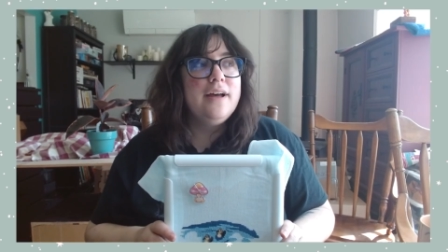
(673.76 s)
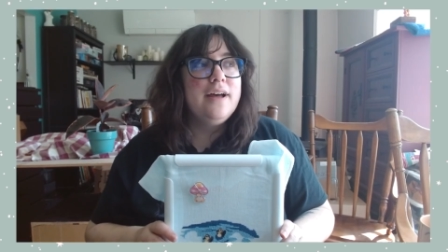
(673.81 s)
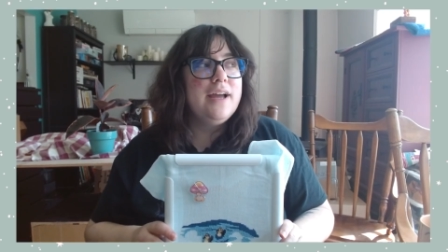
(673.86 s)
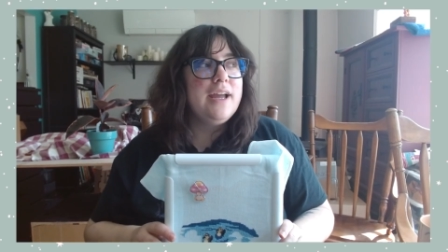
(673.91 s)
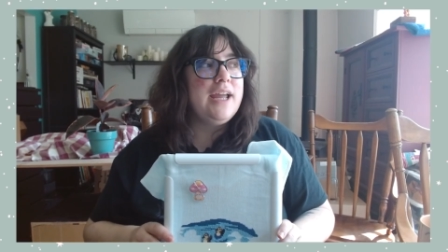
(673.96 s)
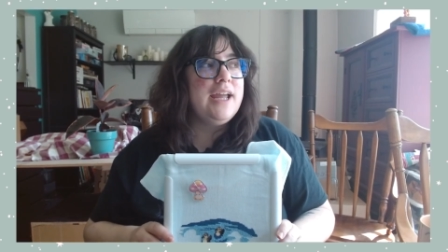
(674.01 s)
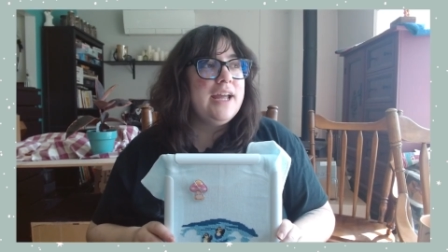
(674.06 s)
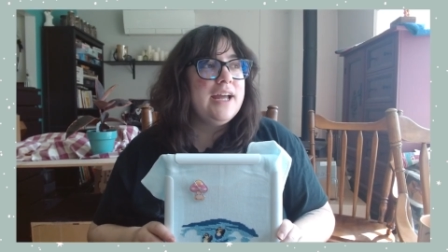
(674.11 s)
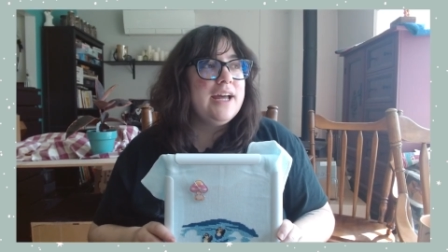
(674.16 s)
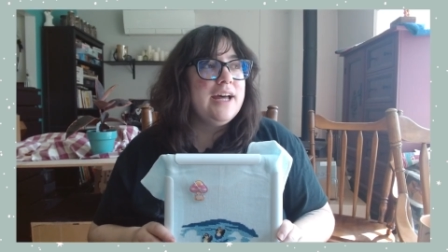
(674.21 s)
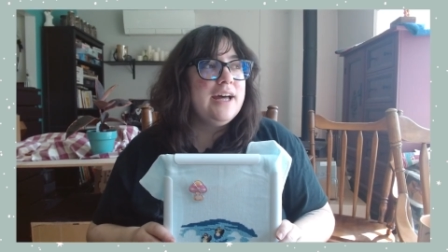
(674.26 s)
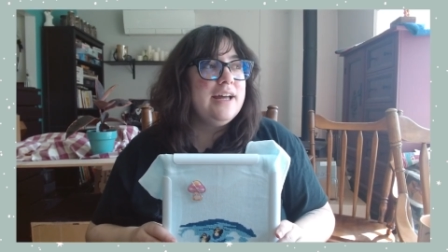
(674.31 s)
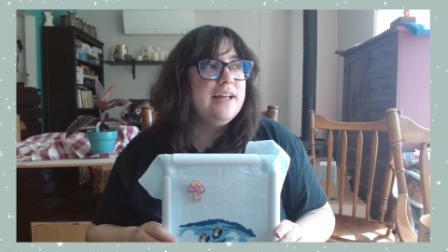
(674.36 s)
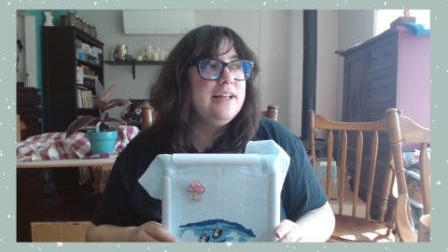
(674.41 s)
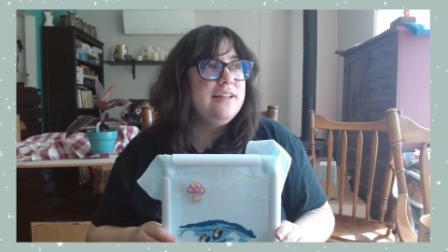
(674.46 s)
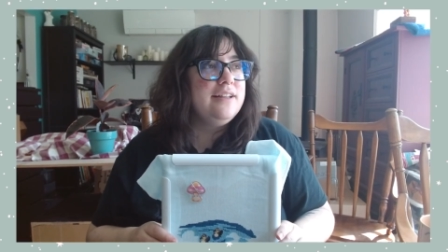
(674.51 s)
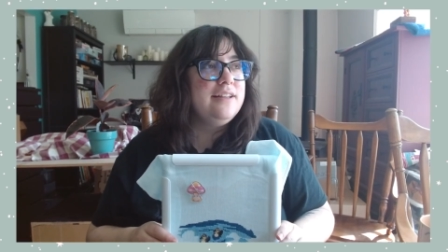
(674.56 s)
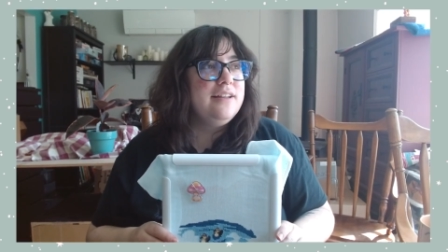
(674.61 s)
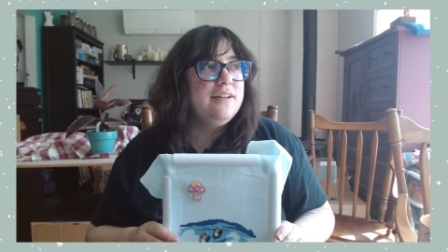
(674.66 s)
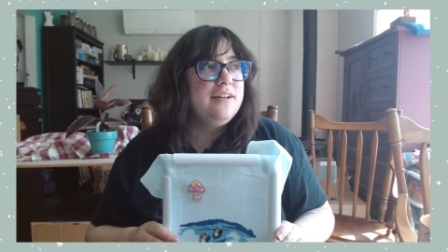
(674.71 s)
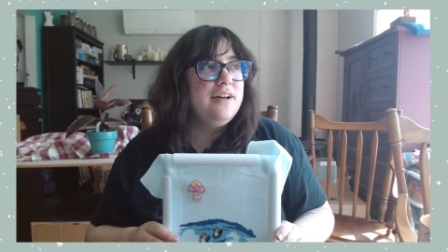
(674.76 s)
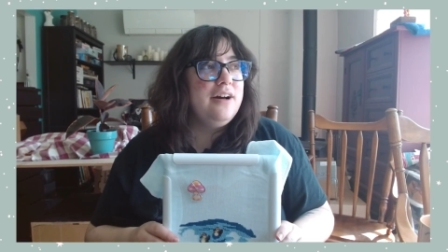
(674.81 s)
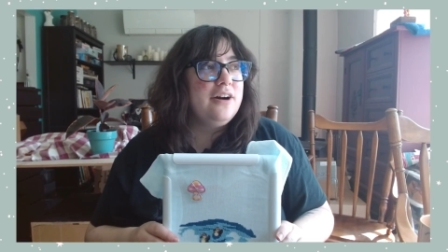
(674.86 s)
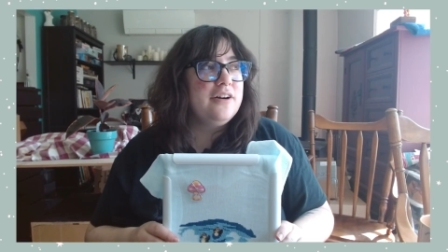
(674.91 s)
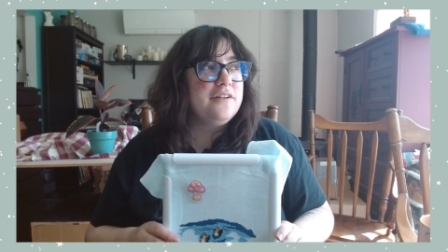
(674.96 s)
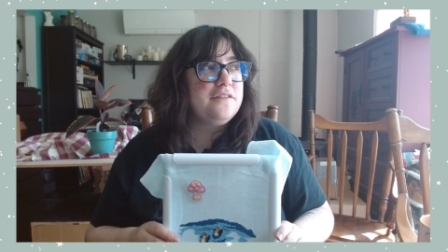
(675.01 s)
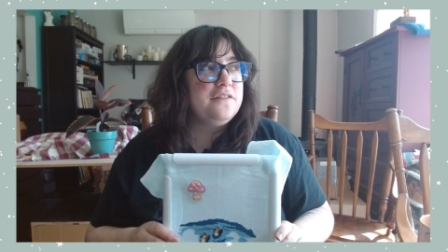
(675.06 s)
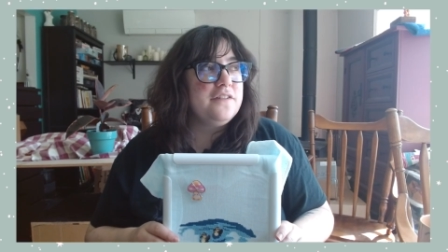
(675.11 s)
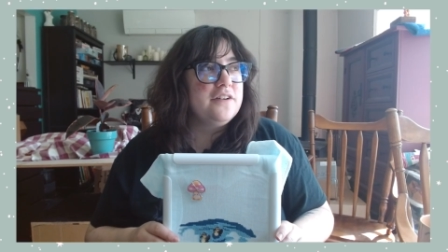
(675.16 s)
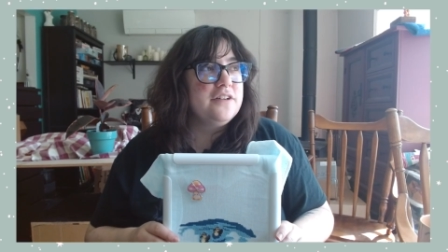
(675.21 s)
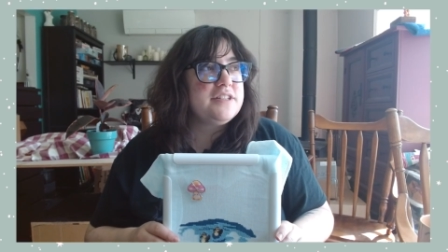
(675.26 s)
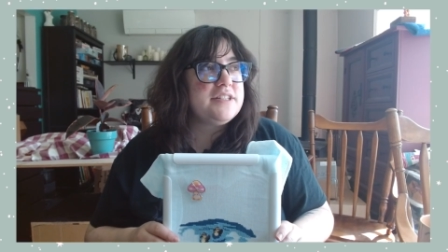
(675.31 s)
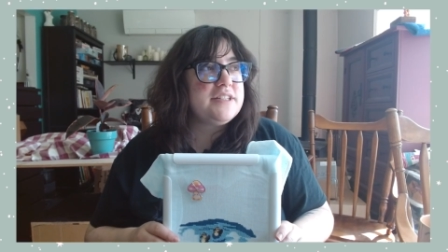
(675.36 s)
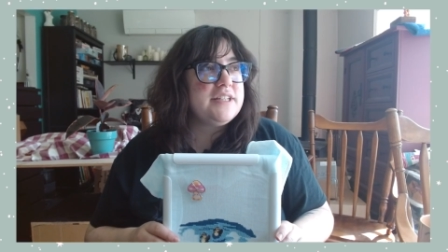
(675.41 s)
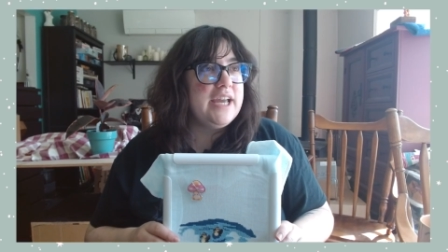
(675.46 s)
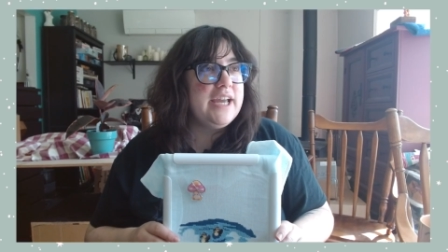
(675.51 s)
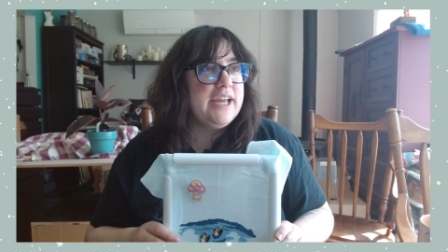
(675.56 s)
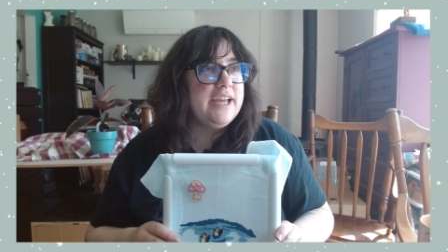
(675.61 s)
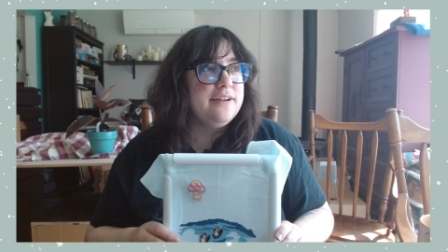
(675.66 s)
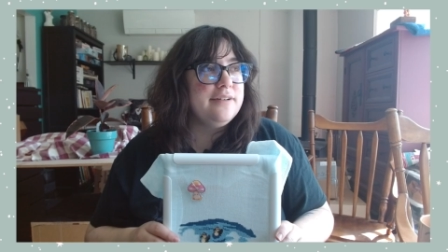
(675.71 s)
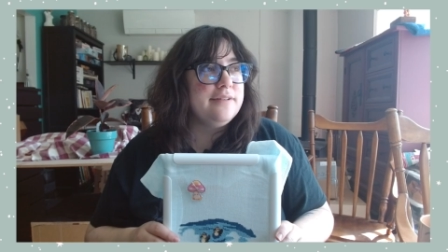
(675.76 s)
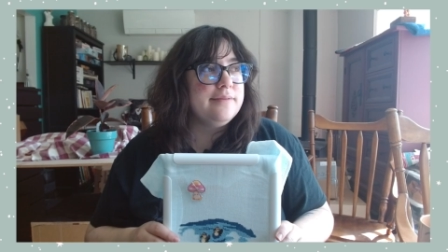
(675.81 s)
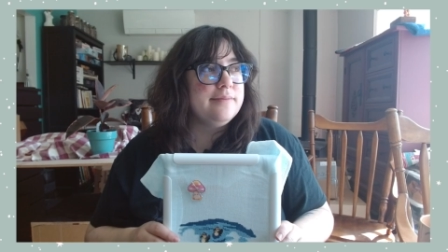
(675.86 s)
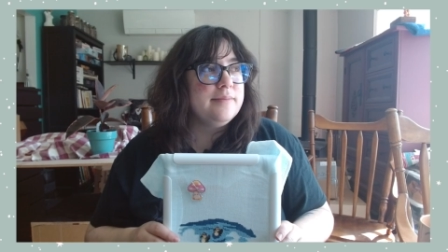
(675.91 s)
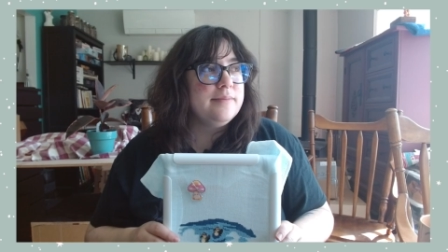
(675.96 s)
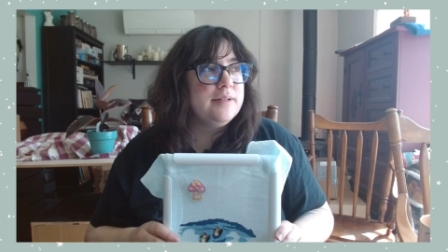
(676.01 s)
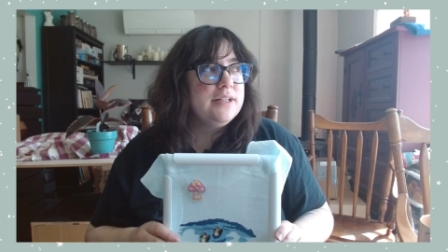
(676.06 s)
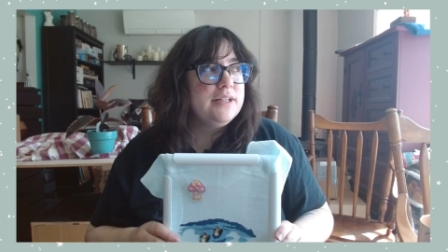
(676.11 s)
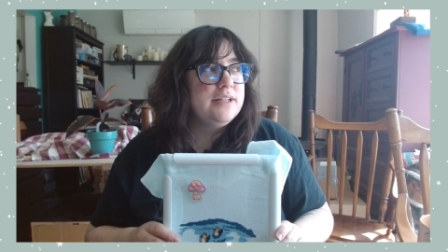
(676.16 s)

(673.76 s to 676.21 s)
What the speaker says: And our first game,